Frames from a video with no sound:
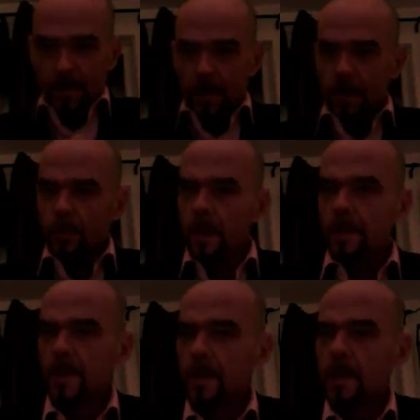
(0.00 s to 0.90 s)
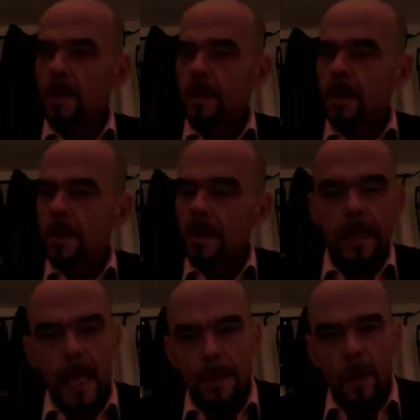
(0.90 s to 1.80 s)
good with numbers. They
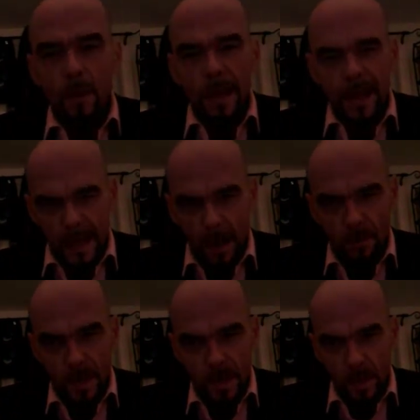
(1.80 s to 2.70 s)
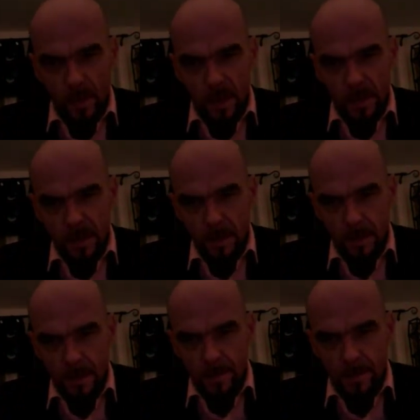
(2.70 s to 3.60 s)
came out with accounting degrees.
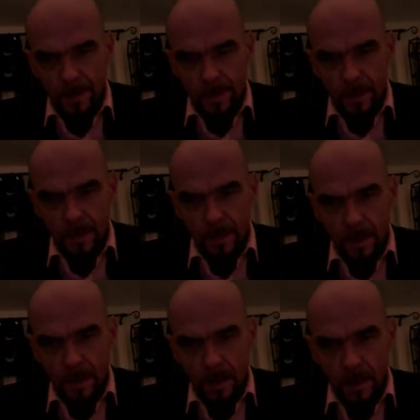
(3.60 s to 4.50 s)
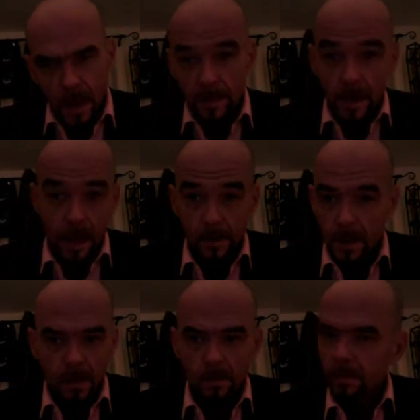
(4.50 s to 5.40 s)
And then,
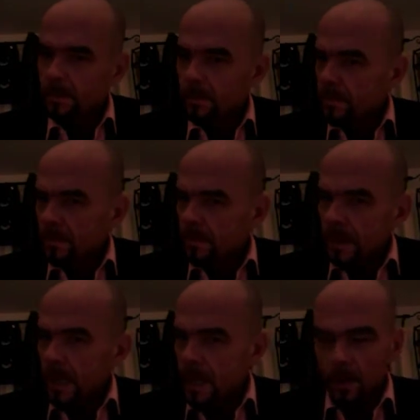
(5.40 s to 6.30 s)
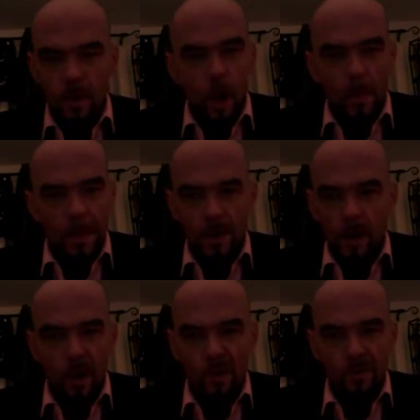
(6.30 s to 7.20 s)
either open
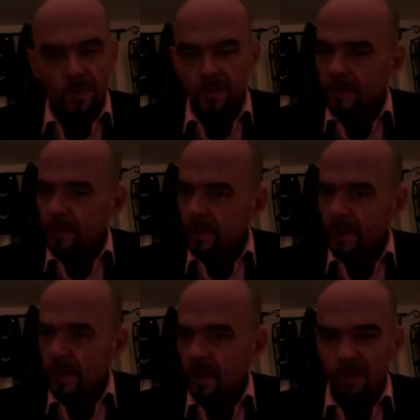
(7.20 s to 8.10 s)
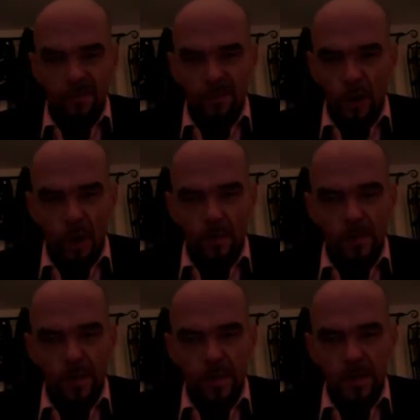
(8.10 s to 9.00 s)
their own
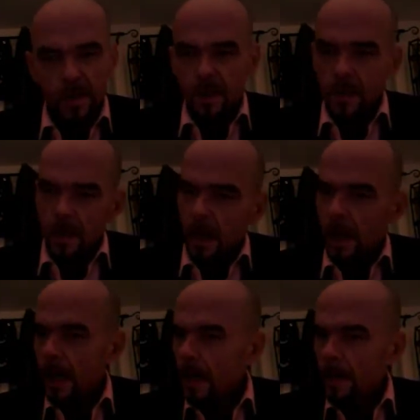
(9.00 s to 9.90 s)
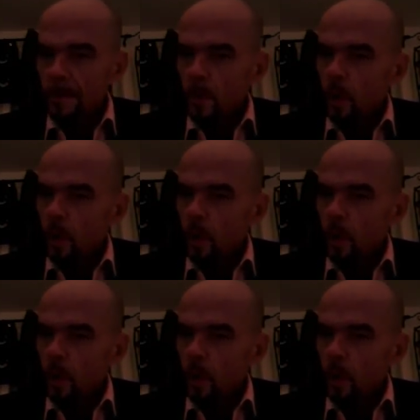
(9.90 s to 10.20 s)
firms, or